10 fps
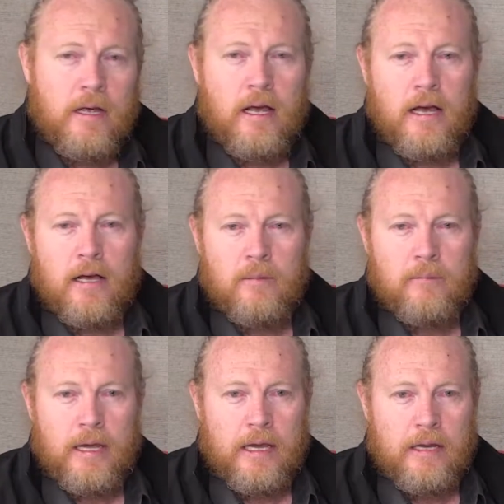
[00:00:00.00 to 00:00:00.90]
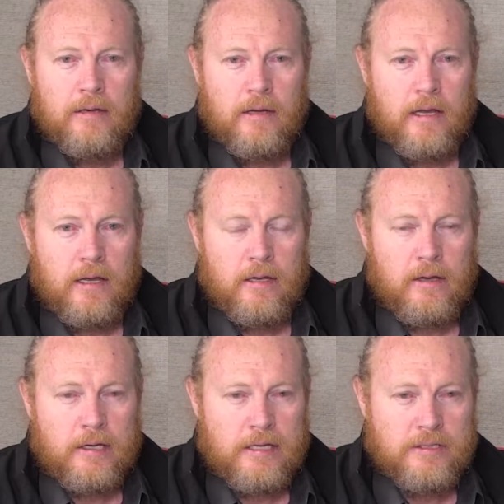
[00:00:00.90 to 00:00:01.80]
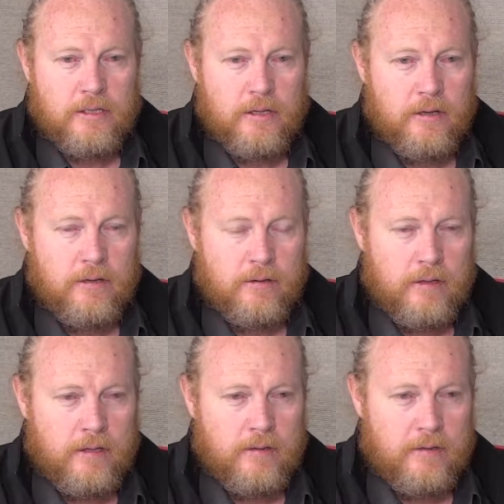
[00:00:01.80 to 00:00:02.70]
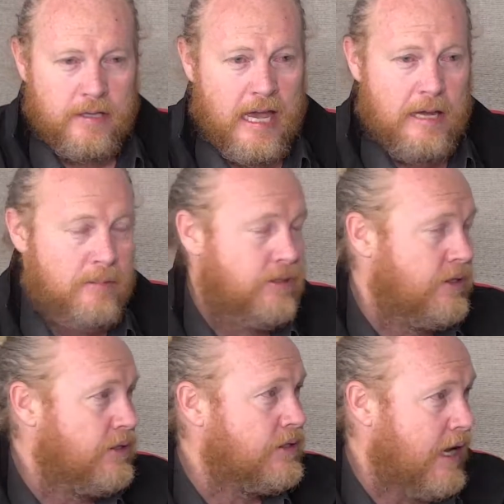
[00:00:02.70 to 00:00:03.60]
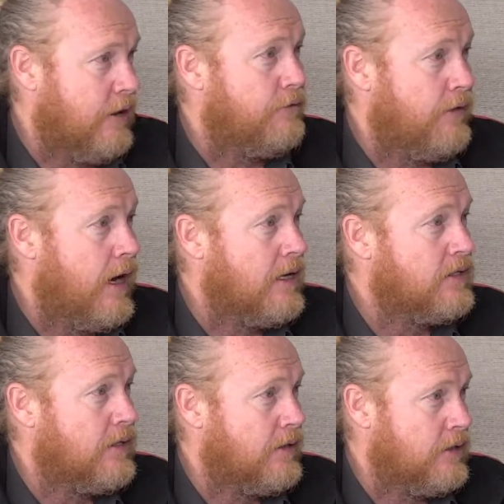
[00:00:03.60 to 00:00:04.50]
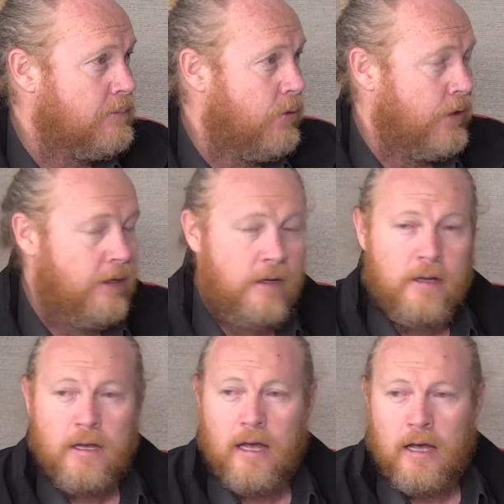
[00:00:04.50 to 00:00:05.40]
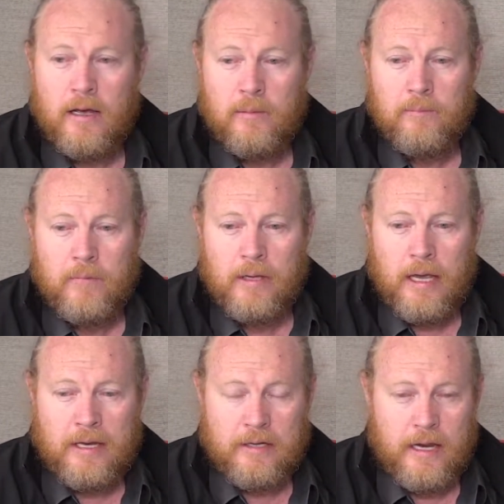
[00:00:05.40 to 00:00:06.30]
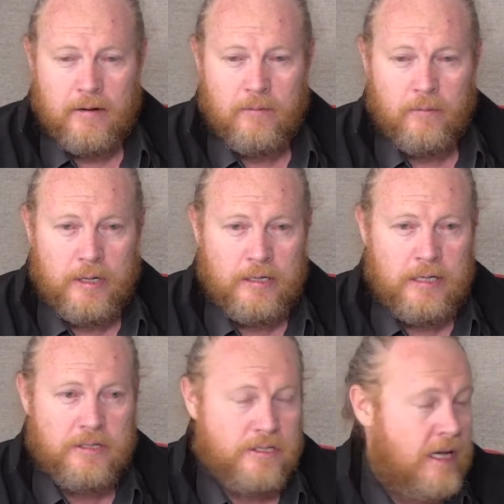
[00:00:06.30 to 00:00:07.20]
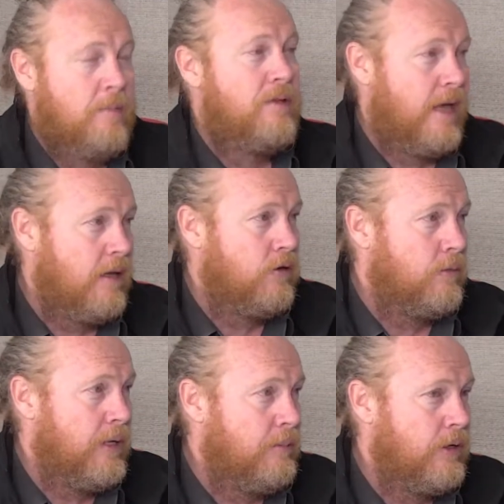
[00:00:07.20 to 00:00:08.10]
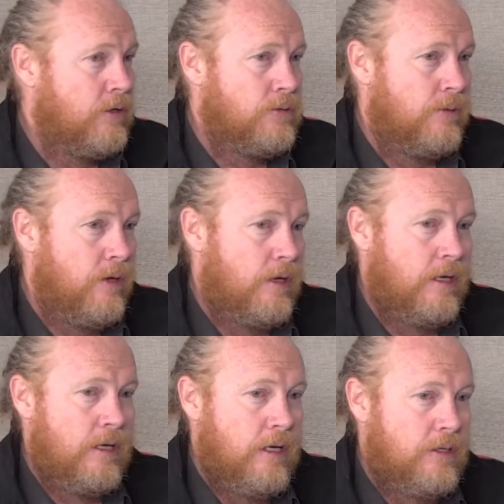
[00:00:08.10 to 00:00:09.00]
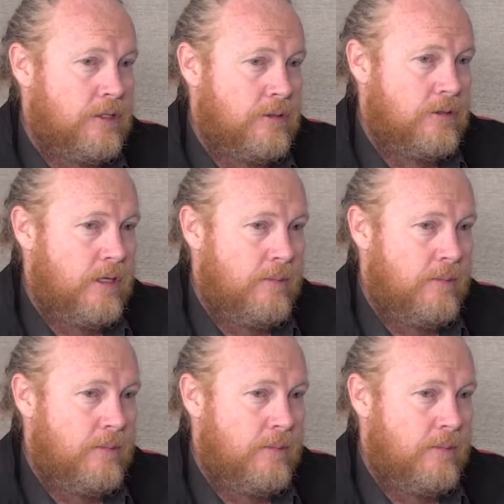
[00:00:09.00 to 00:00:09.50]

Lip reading: and I guess the game is to scale fast at this point, and yet we need to temper that a little bit because we're not going to just